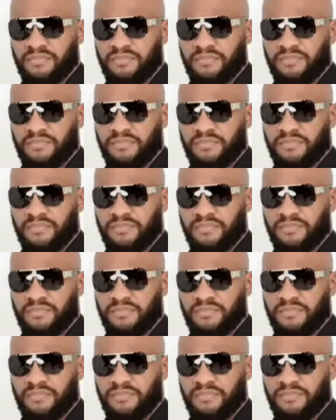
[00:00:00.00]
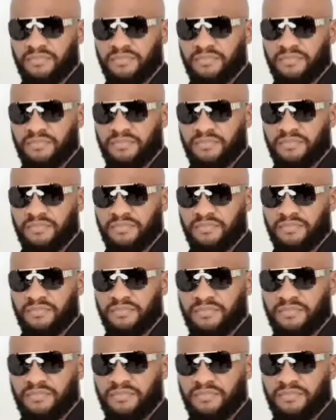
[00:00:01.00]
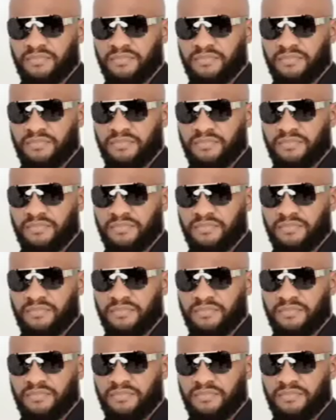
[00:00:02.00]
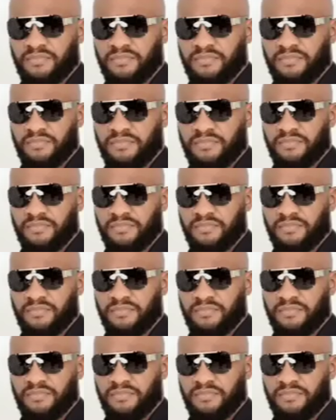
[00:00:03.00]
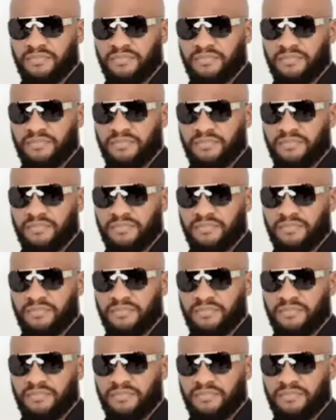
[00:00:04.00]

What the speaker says: No words are spoken by the person on screen.